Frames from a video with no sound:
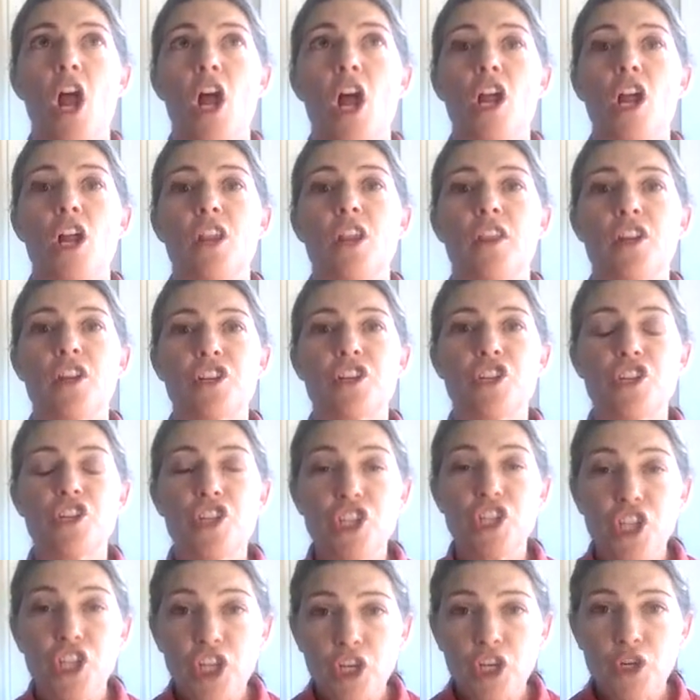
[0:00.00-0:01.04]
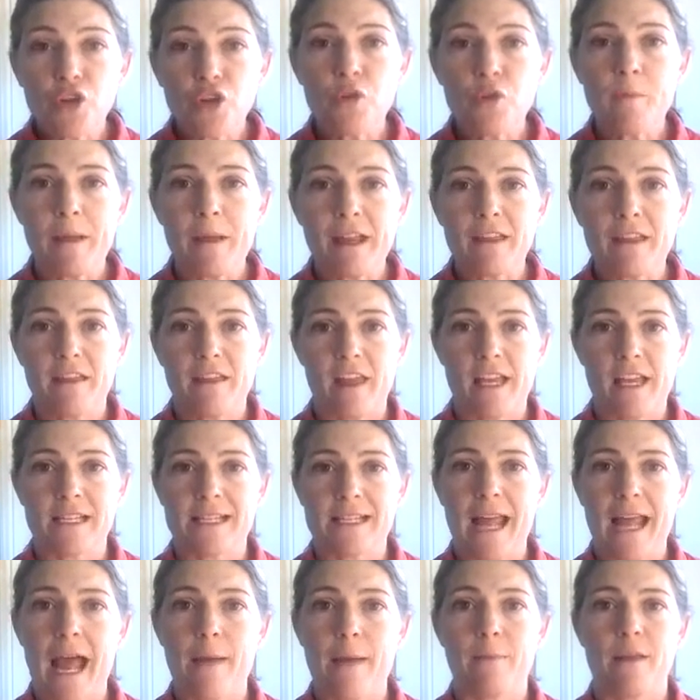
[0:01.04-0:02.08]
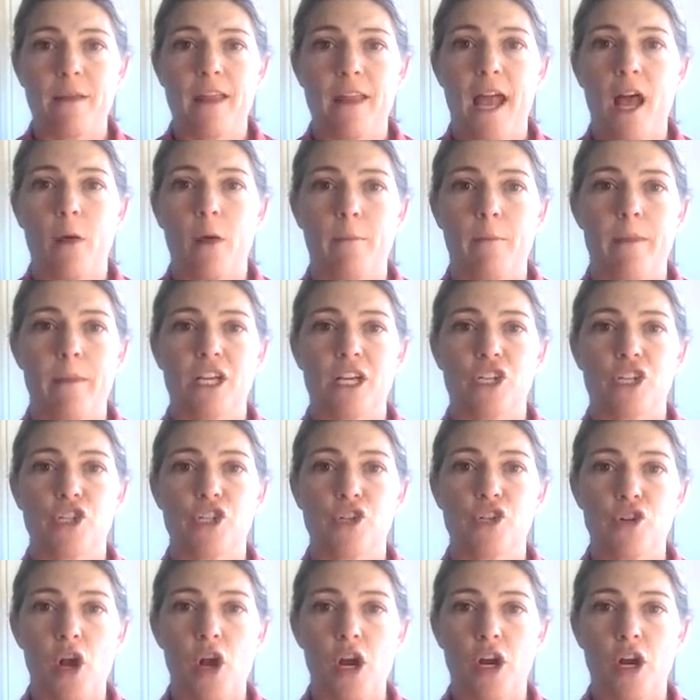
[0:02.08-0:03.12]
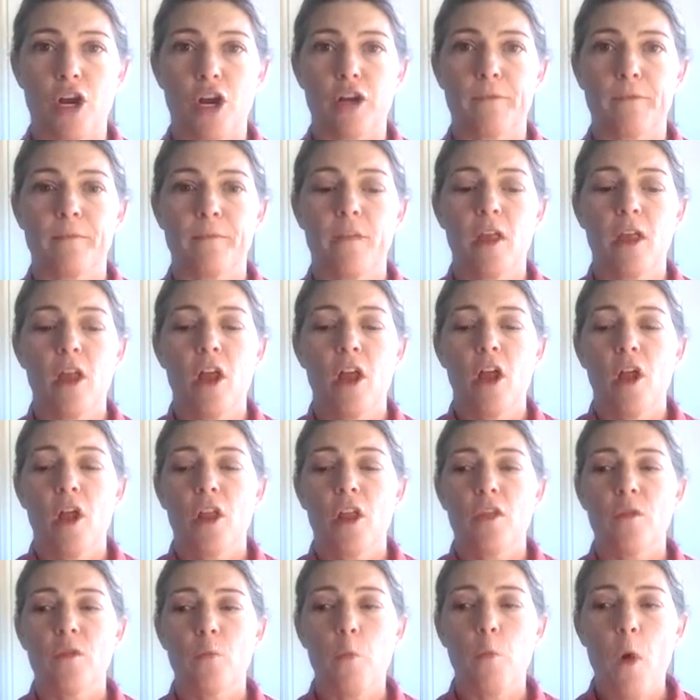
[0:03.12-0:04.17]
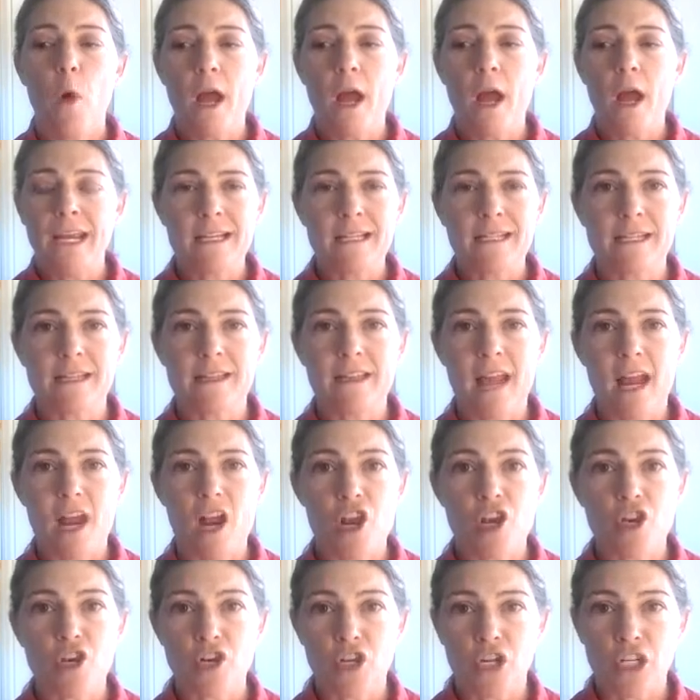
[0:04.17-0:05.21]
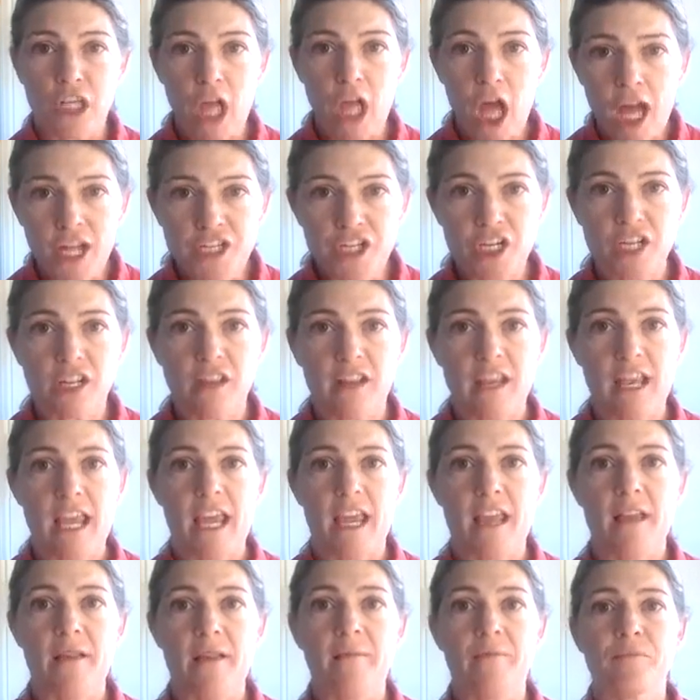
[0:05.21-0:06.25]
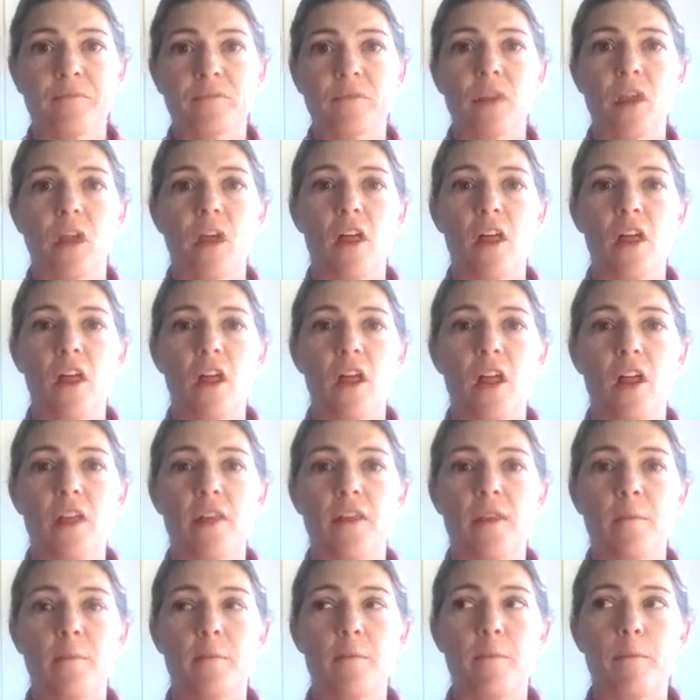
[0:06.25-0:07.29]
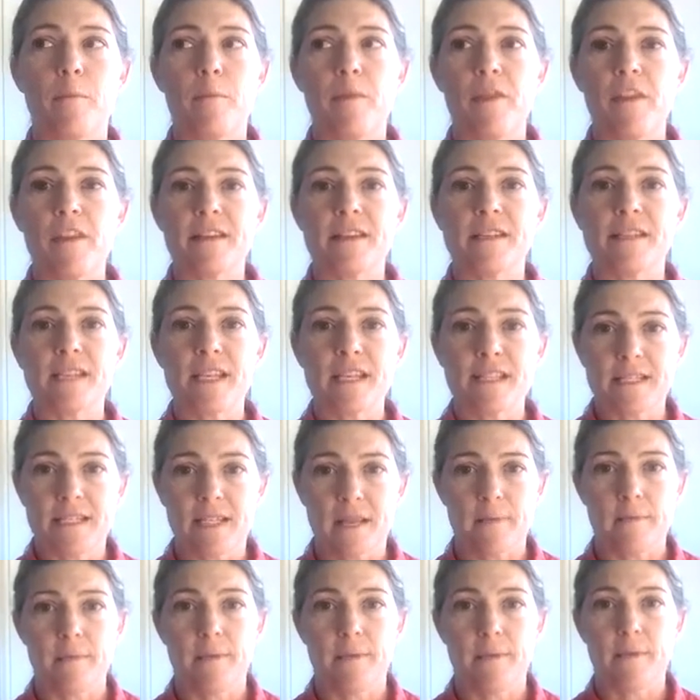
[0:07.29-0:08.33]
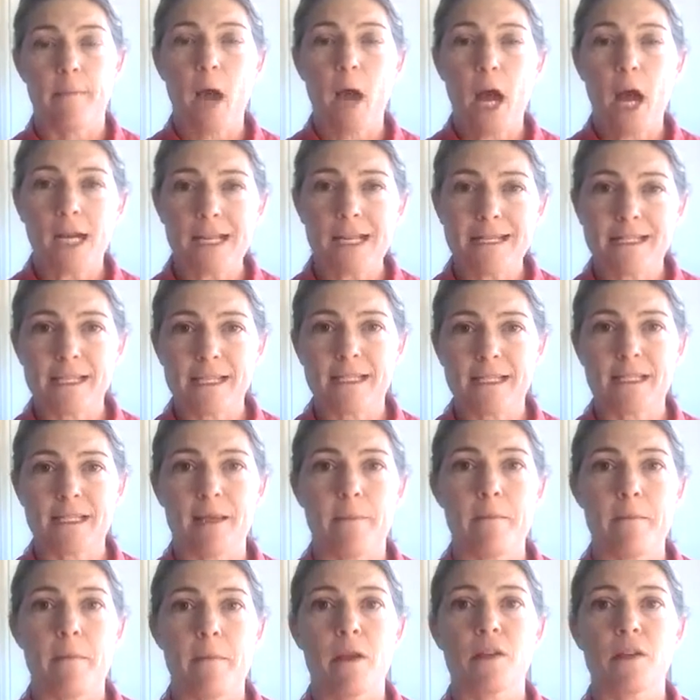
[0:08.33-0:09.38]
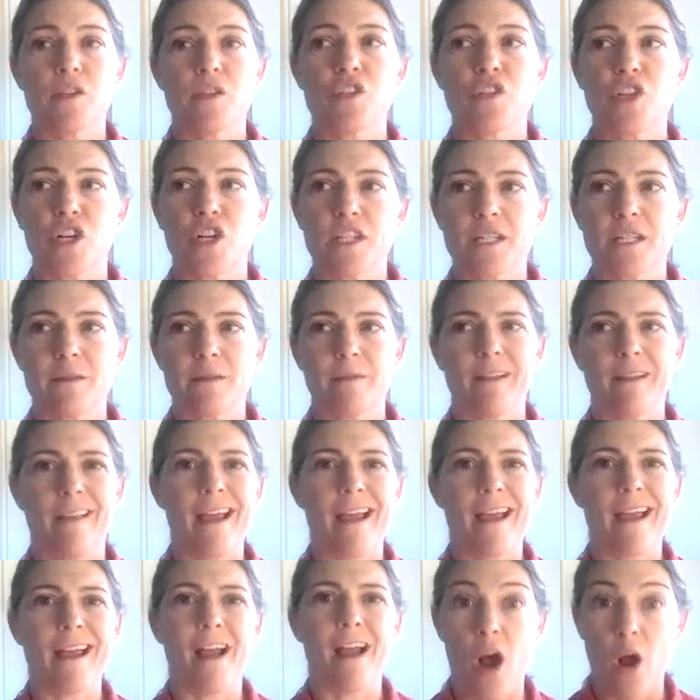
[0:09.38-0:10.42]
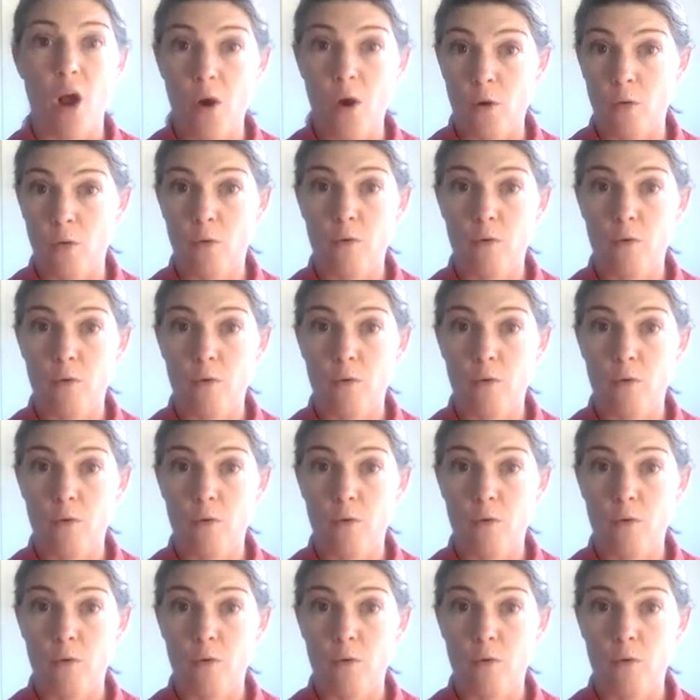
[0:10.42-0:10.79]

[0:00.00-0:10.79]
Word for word: there's two big things that happen that help make us stronger. One is that neurologically, the the system, the body system starts to be like, "Oh,